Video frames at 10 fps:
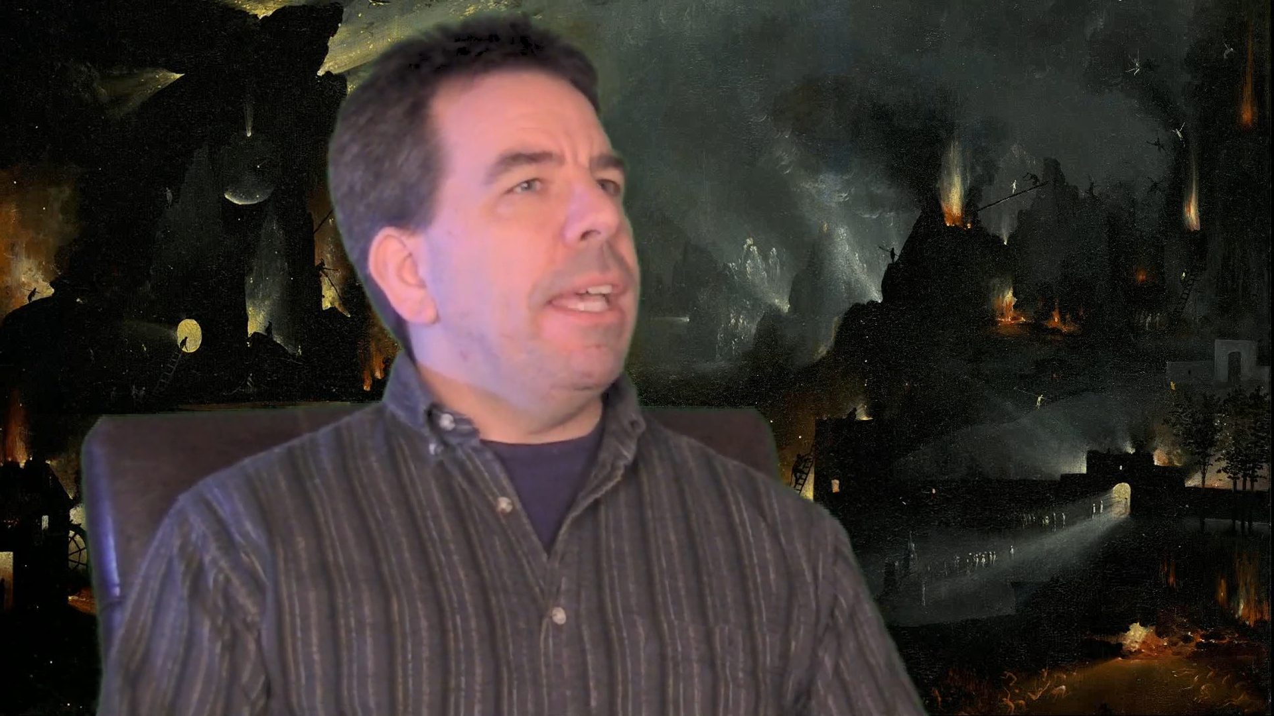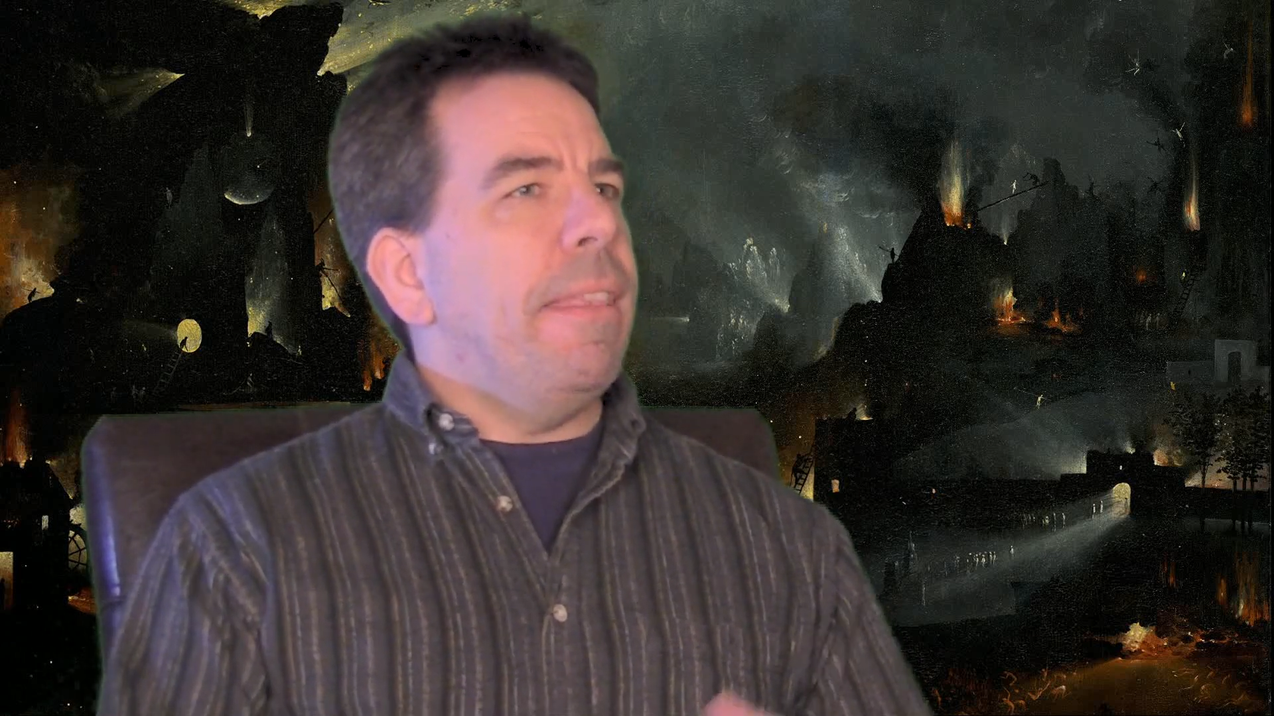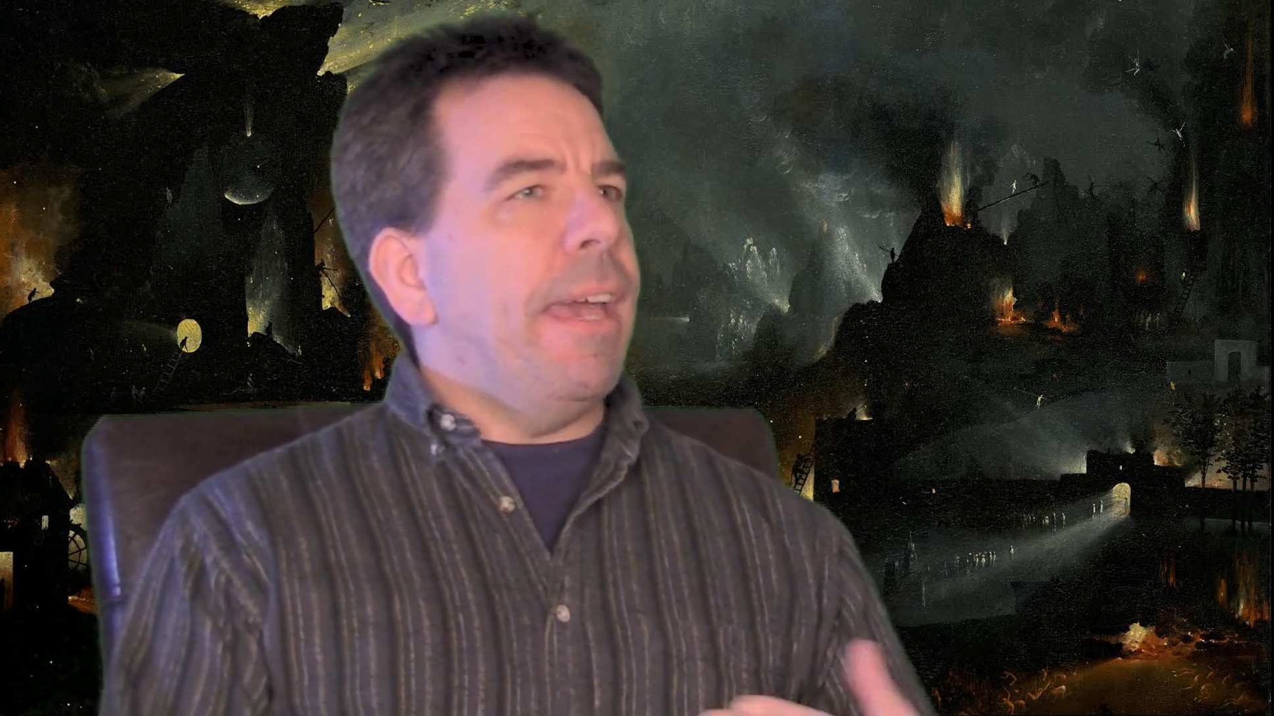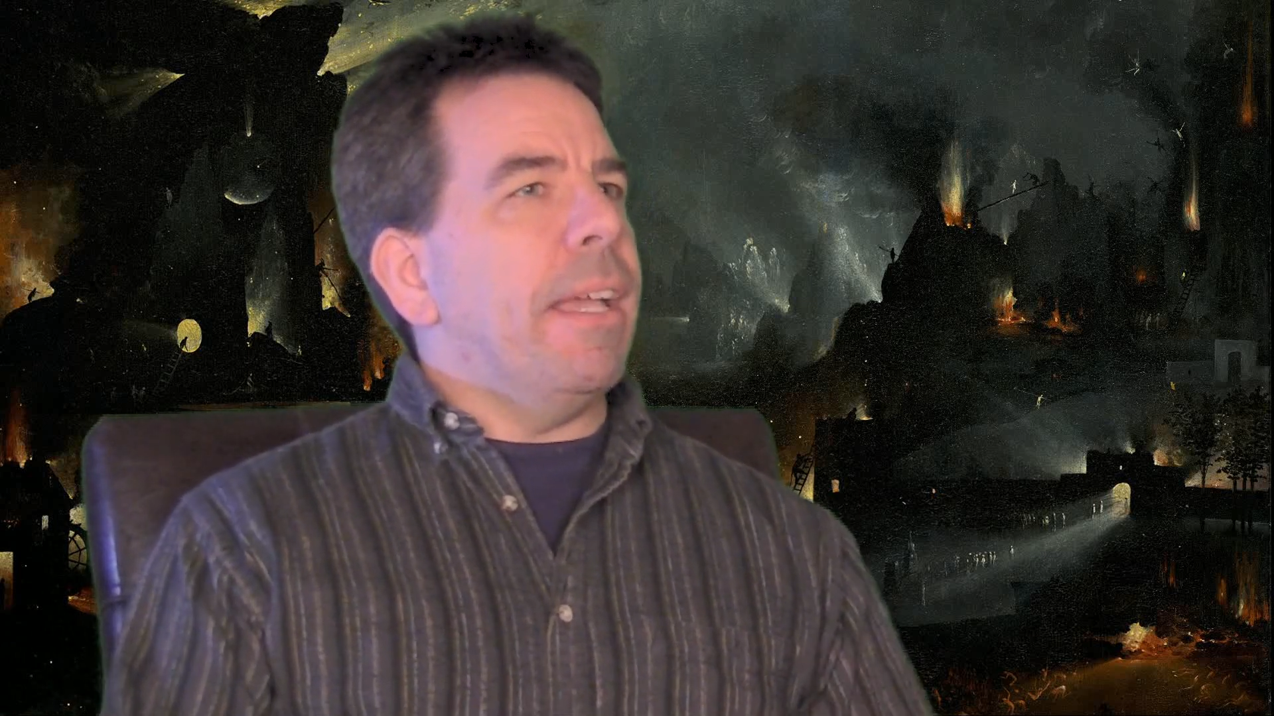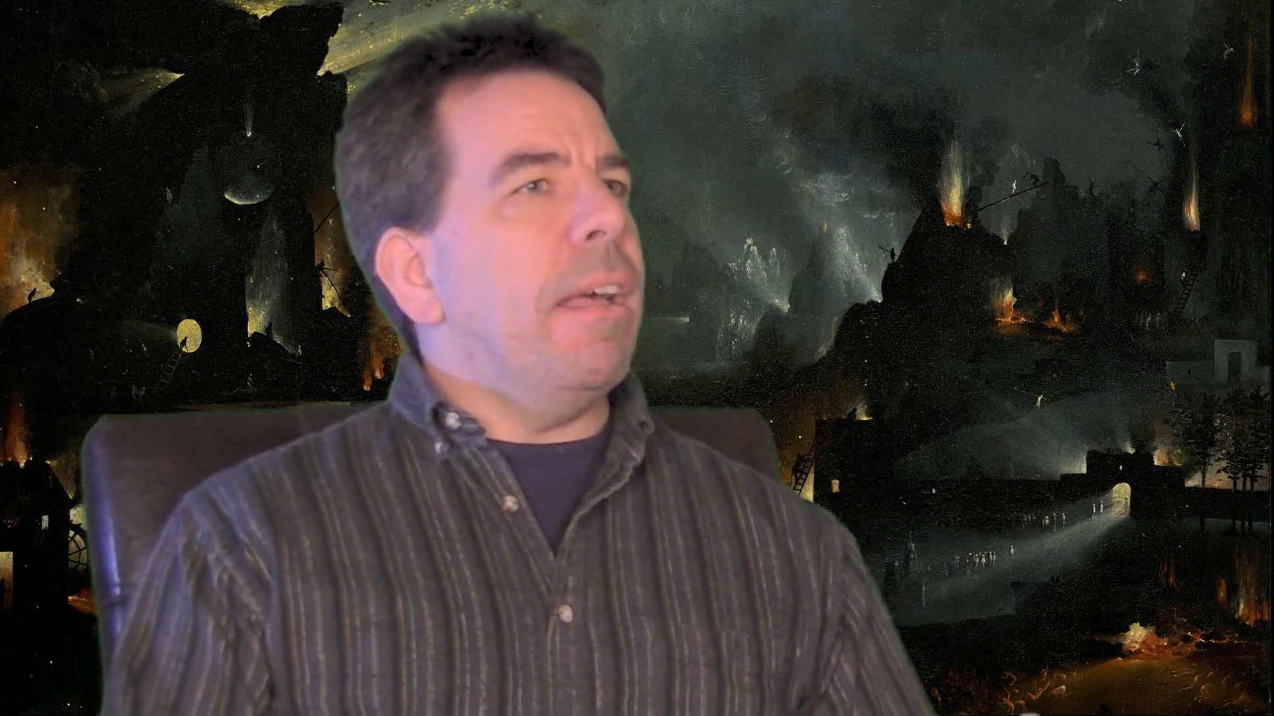
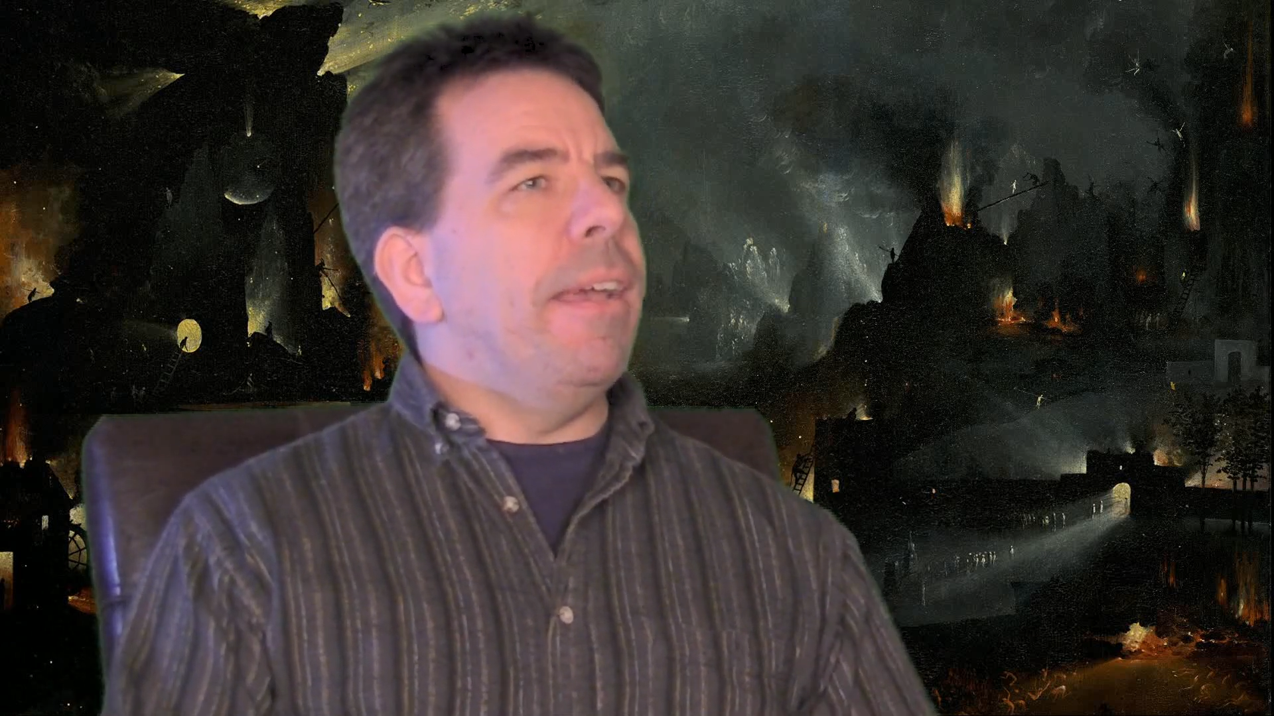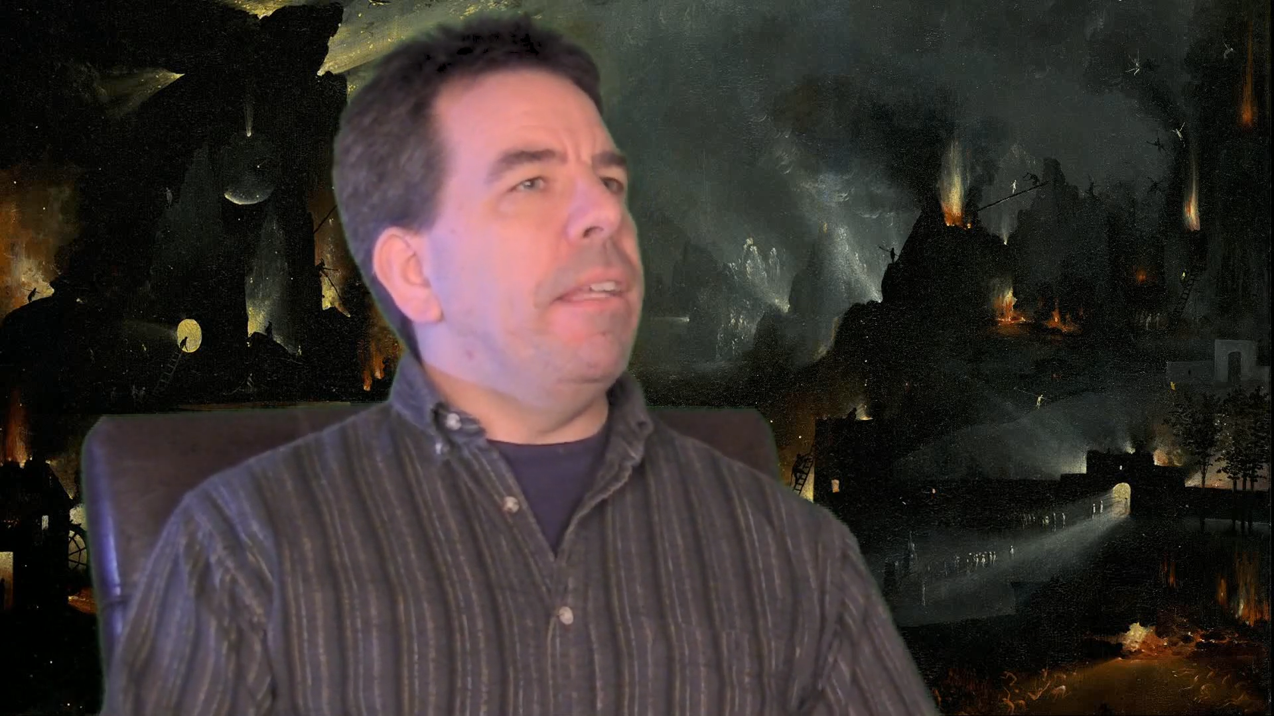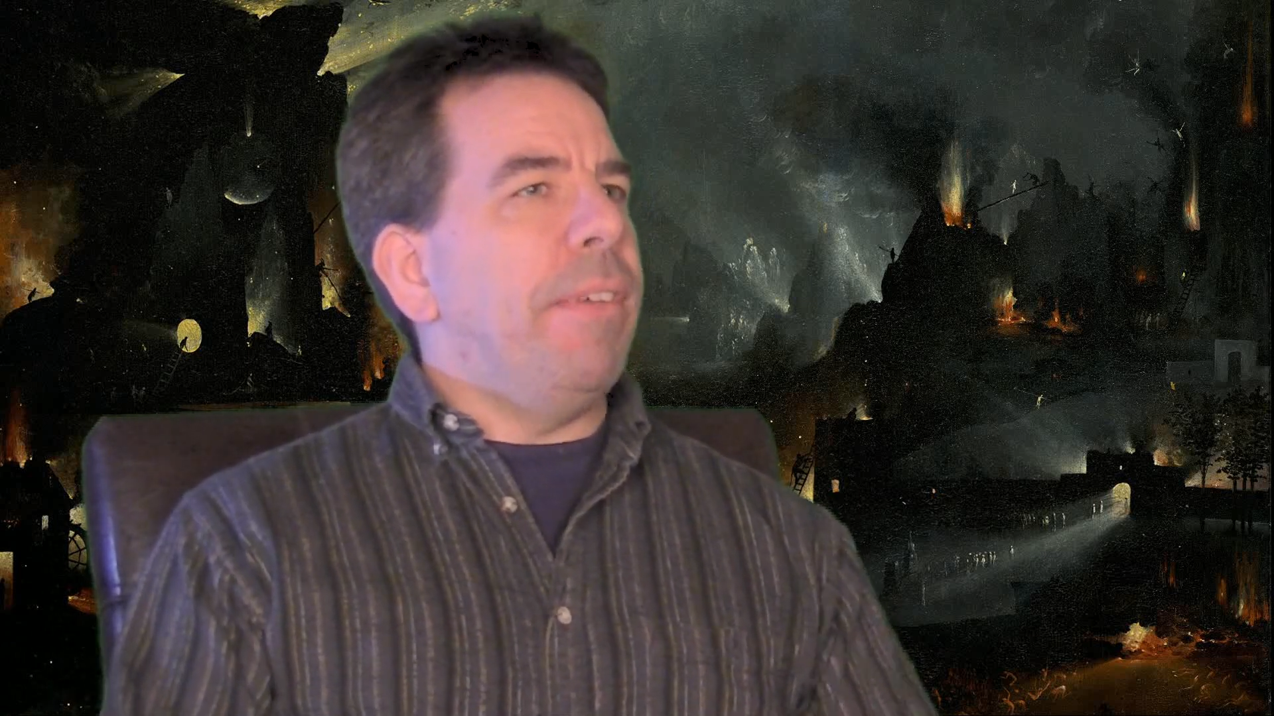that kind of